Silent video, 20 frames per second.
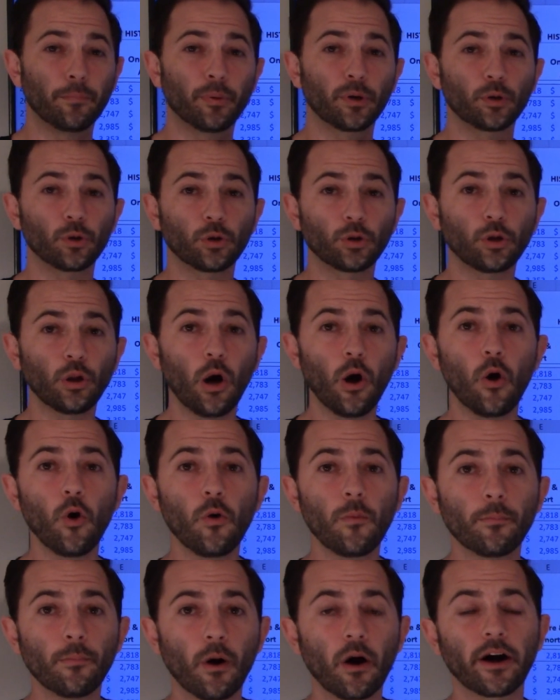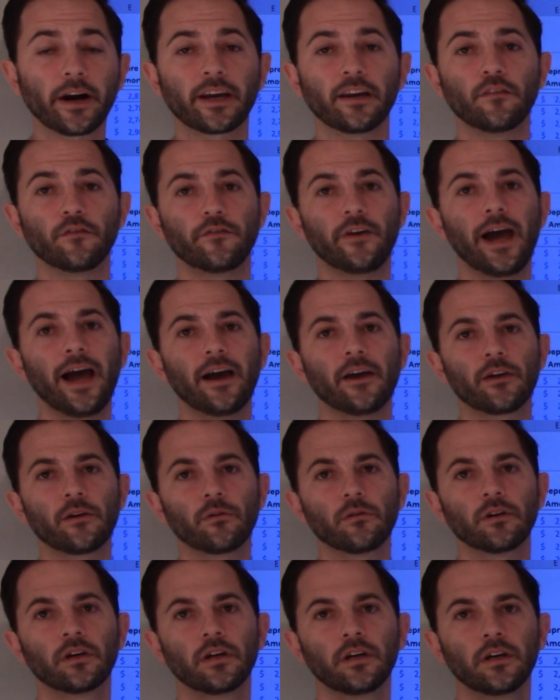below market
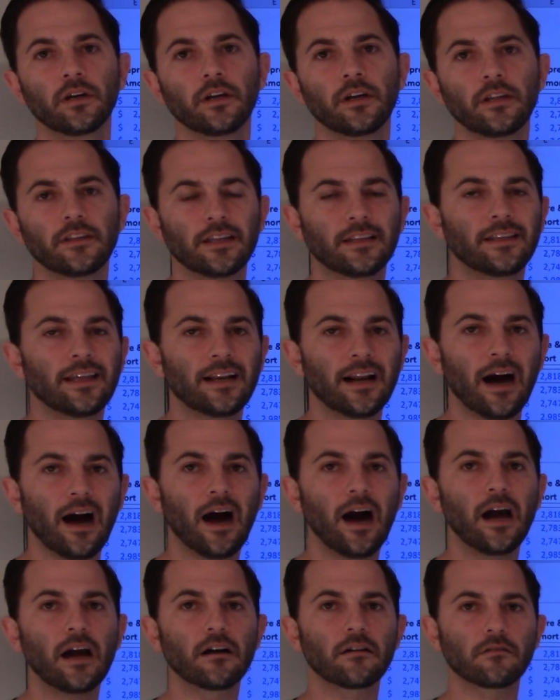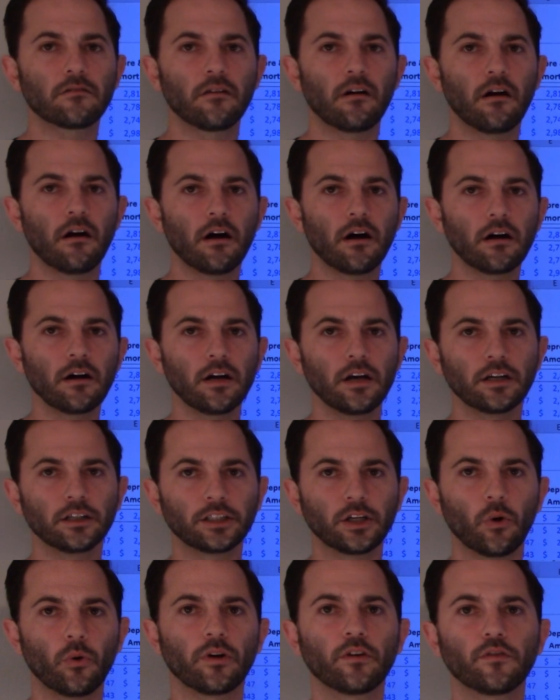value, then that IRR
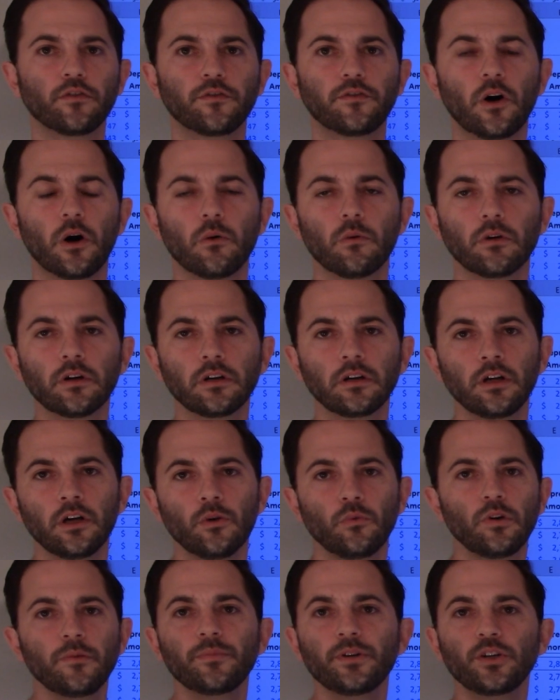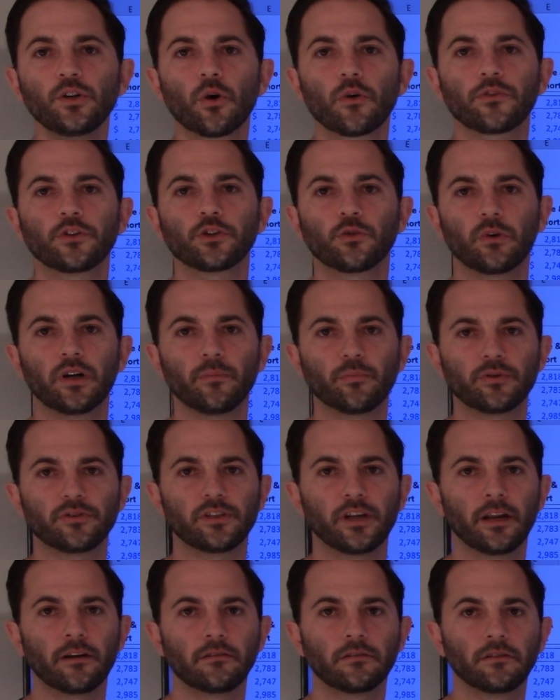going forward would be north of
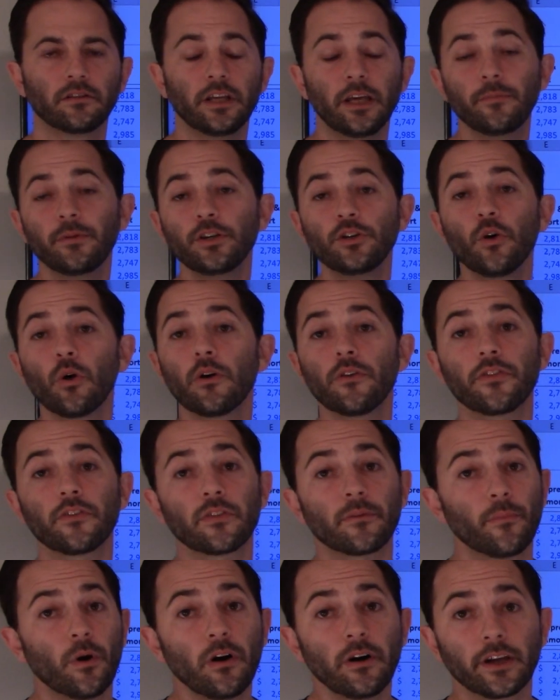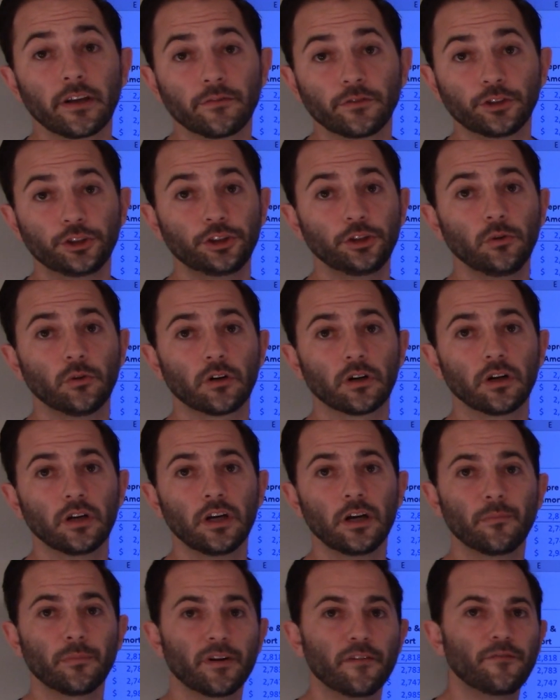20%. It'd be north of the market for sure.
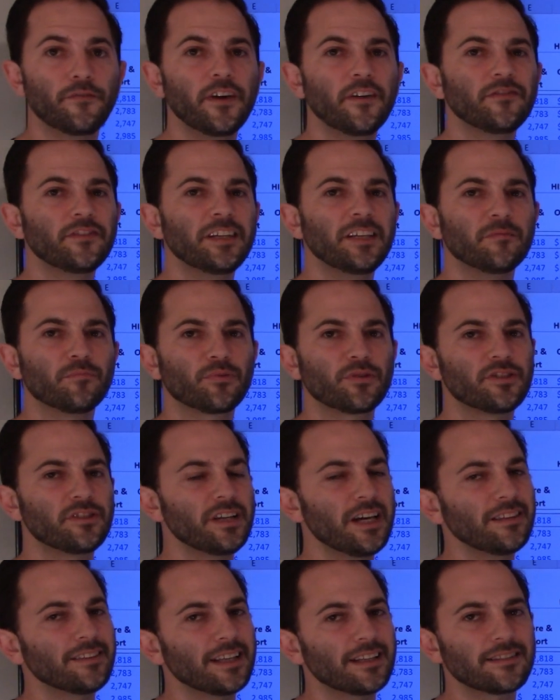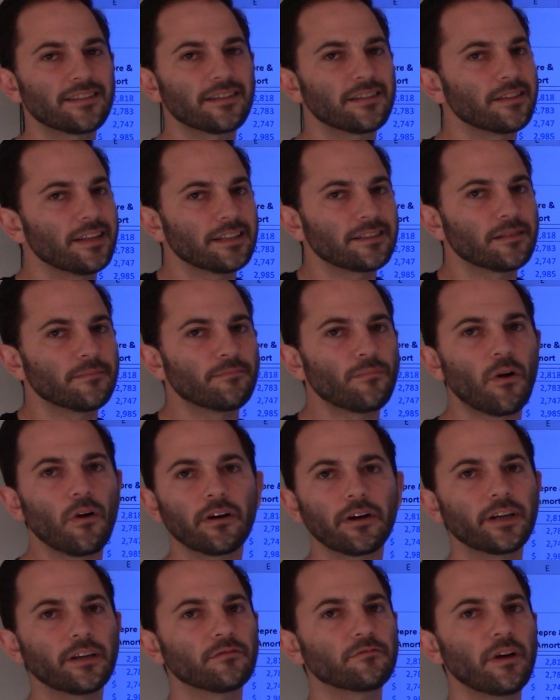But at 15%, that's a
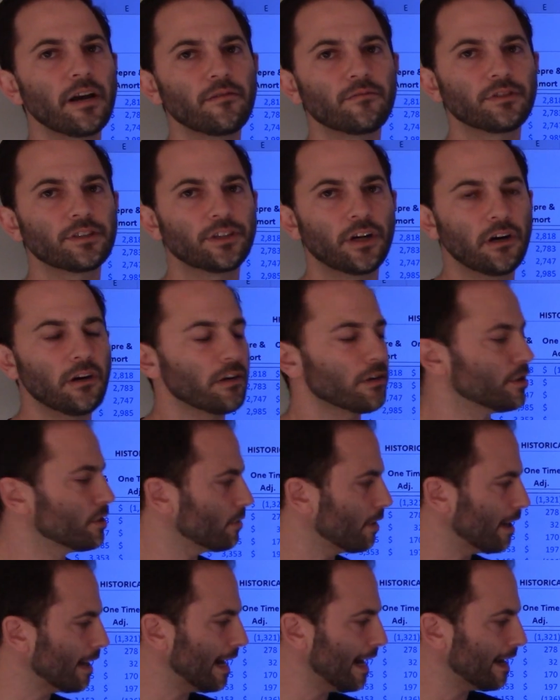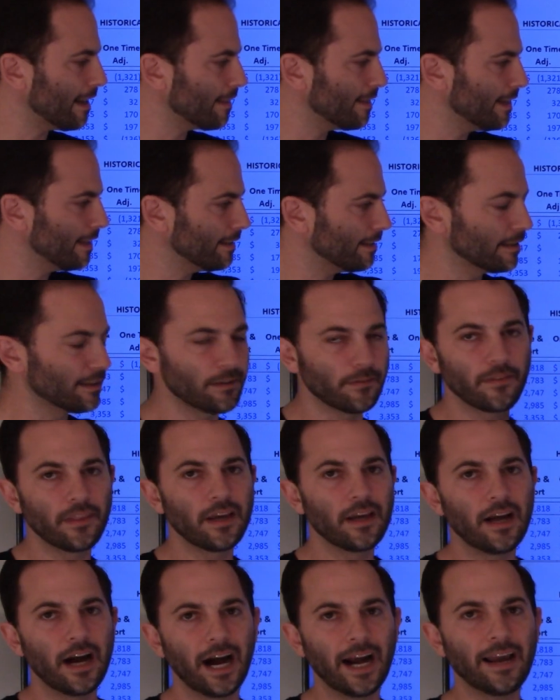market rate return. So I got to think that
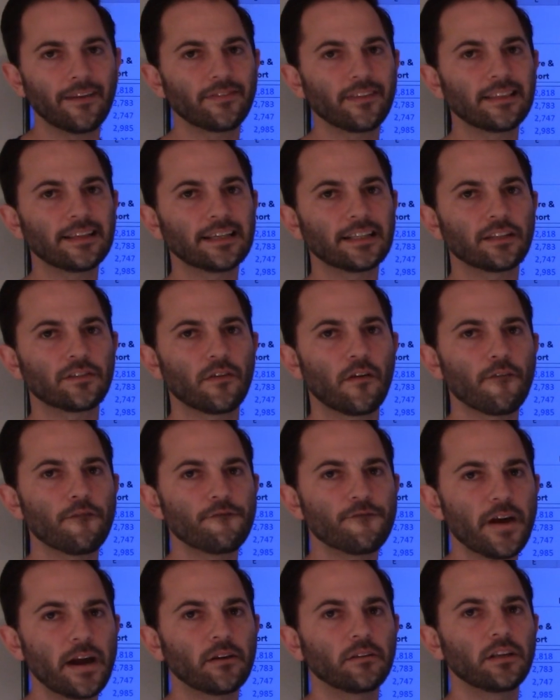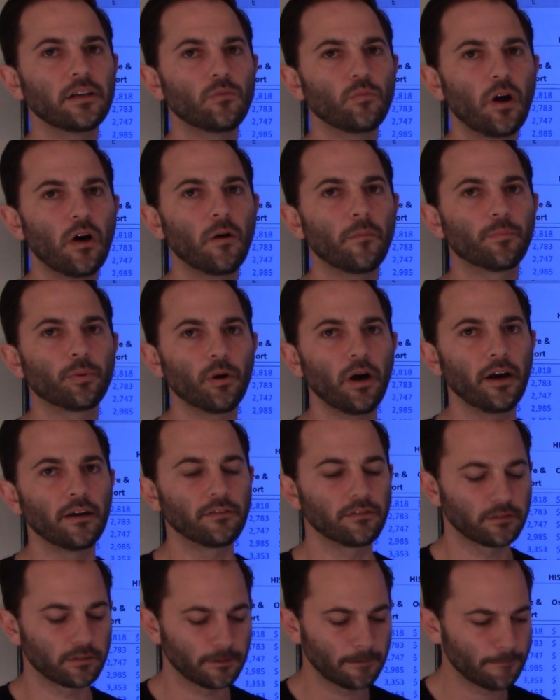I have to think it's fairly well
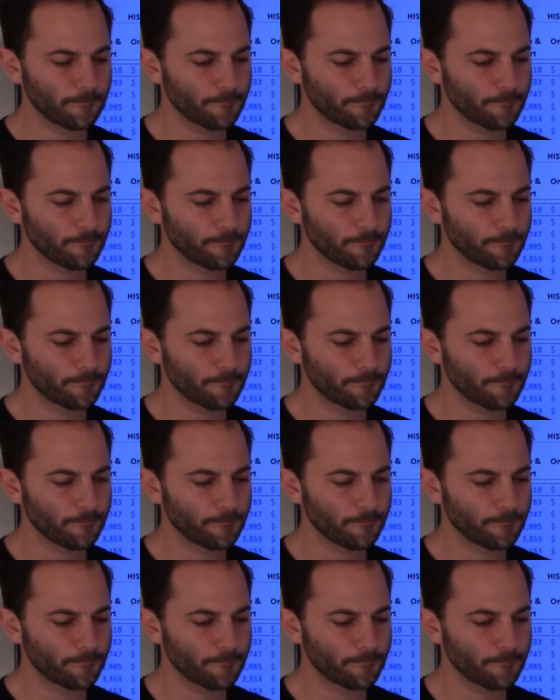priced.